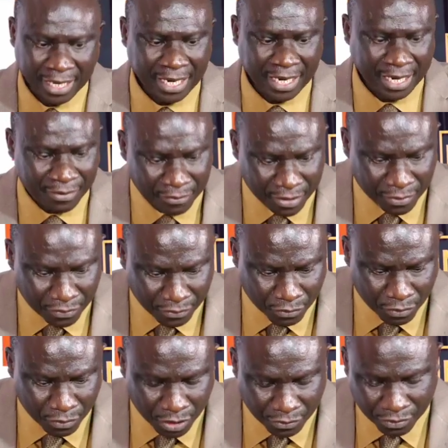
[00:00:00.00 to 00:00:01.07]
And
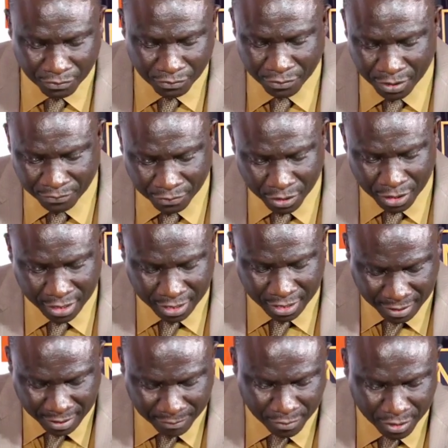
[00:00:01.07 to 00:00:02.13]
what the
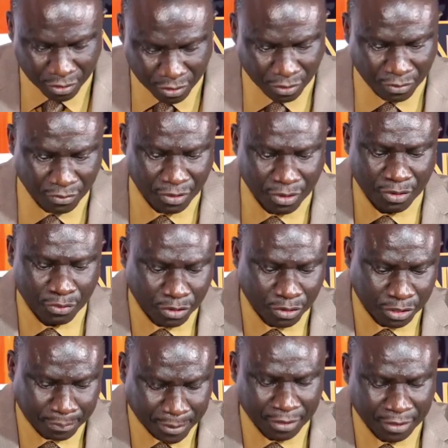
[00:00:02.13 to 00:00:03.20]
43 million
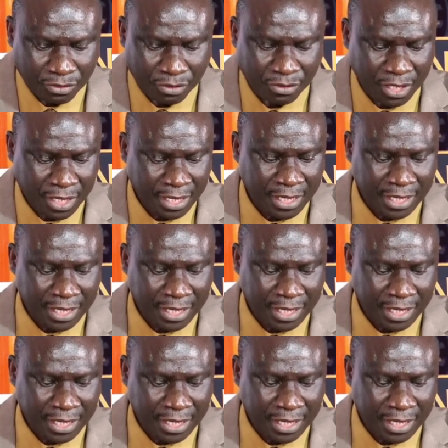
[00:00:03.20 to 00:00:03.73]
was spent on,